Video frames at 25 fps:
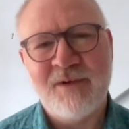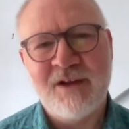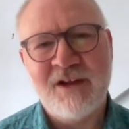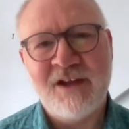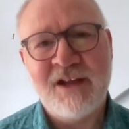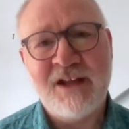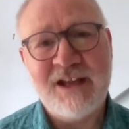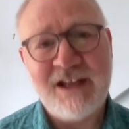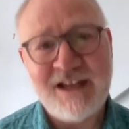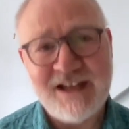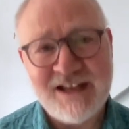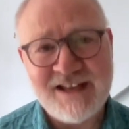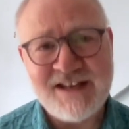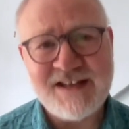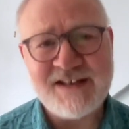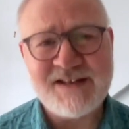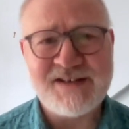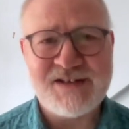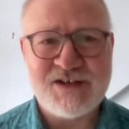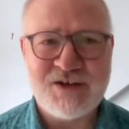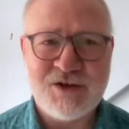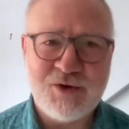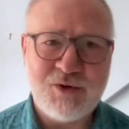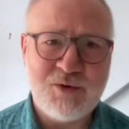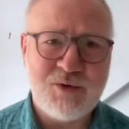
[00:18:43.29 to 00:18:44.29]
He
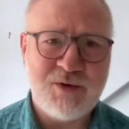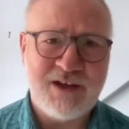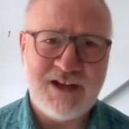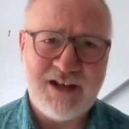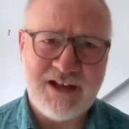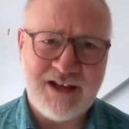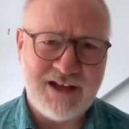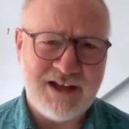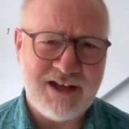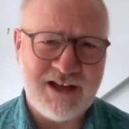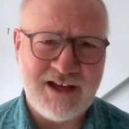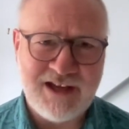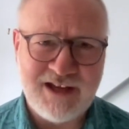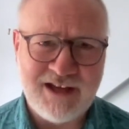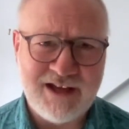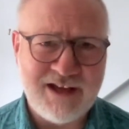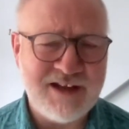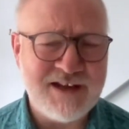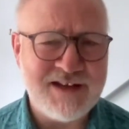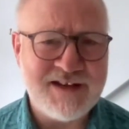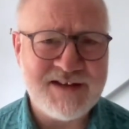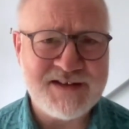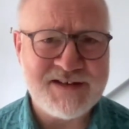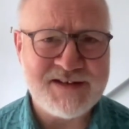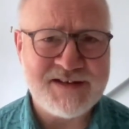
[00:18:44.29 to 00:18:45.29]
is who he
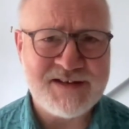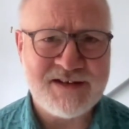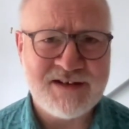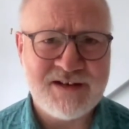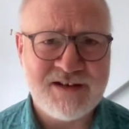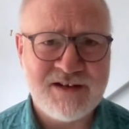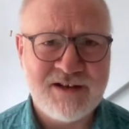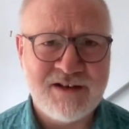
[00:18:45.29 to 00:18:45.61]
is.